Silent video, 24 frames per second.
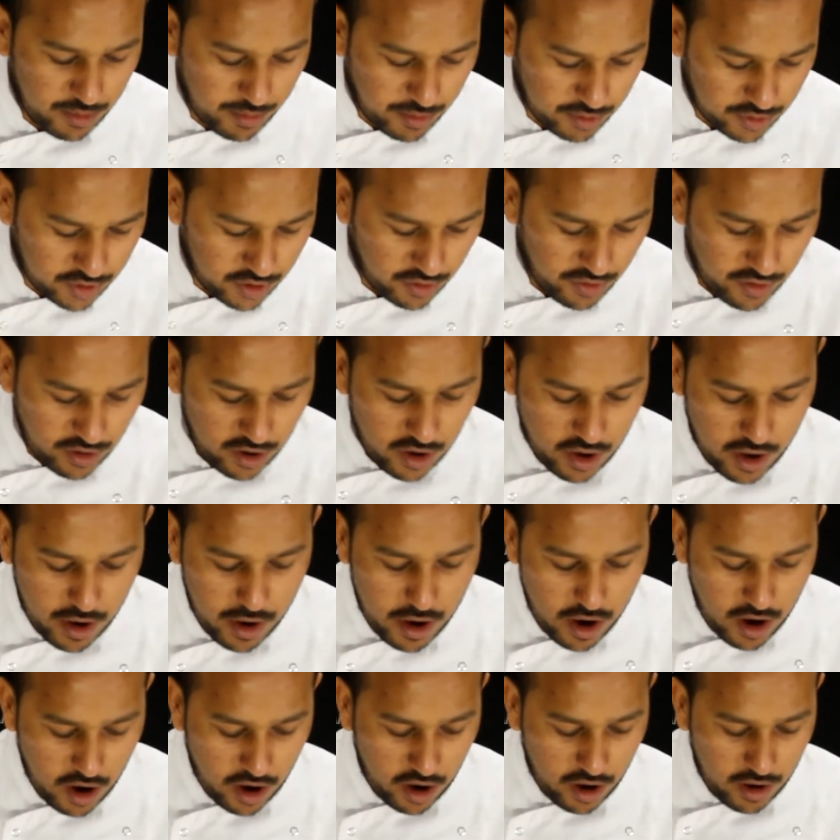milk so
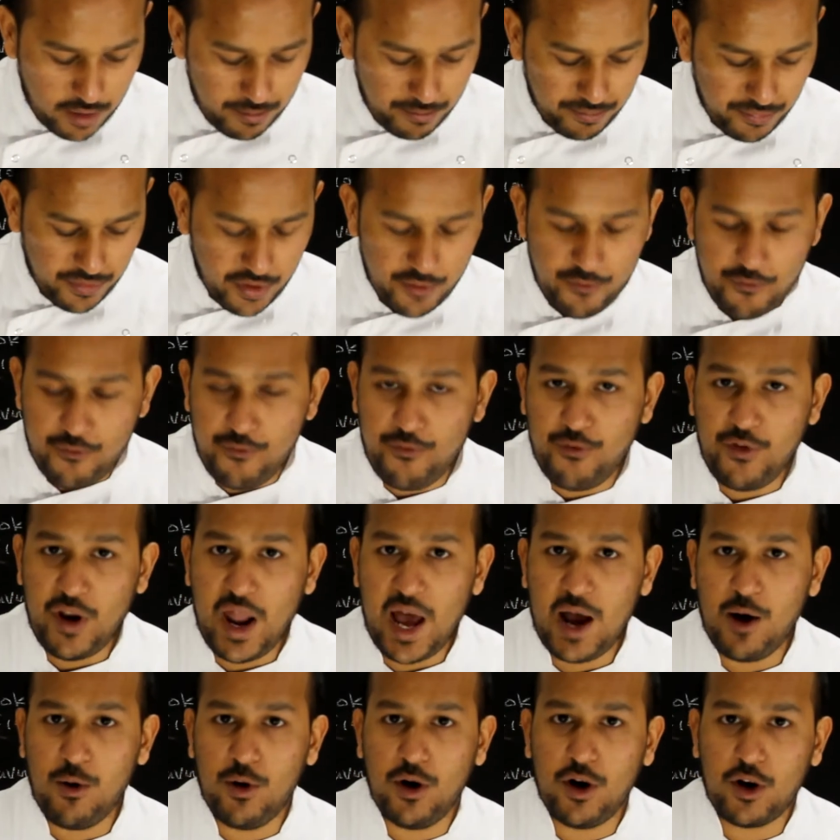the
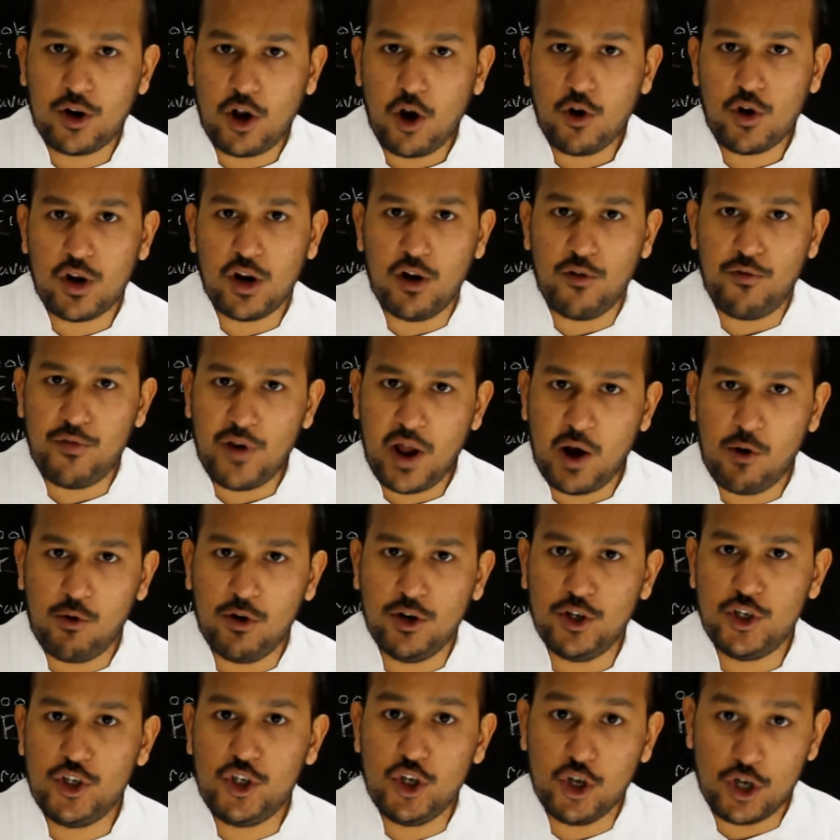flour, coconut flour and
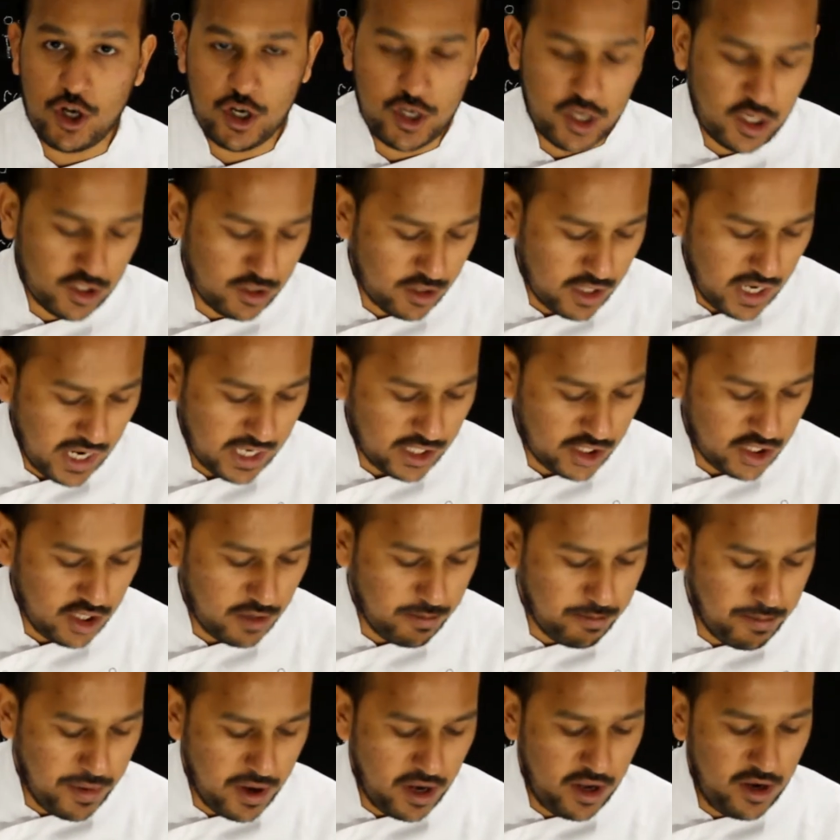sugar doesn't actually
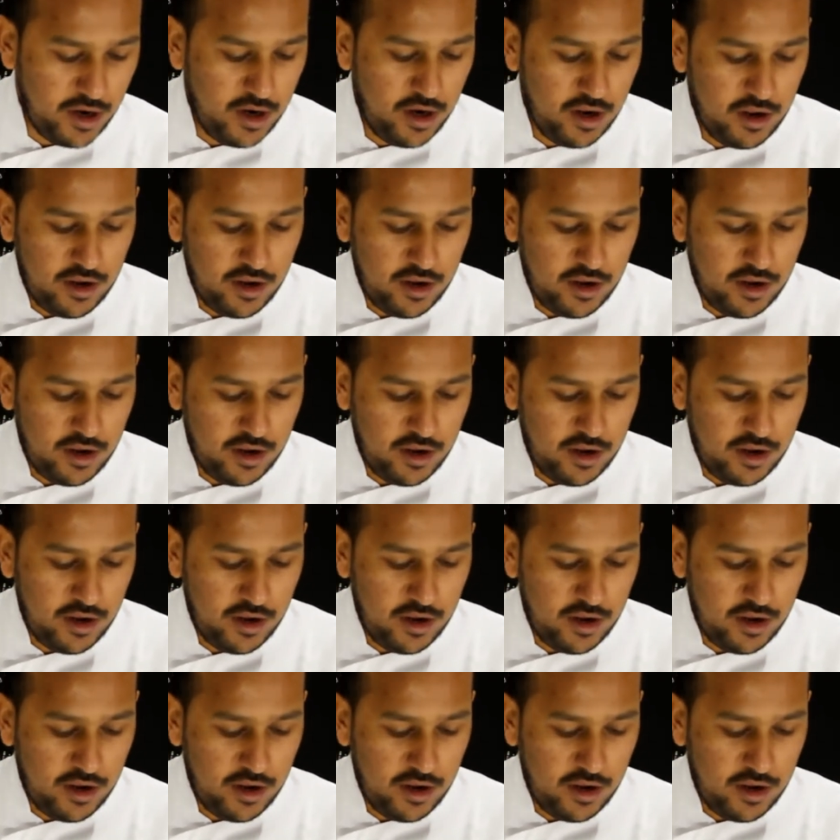burn.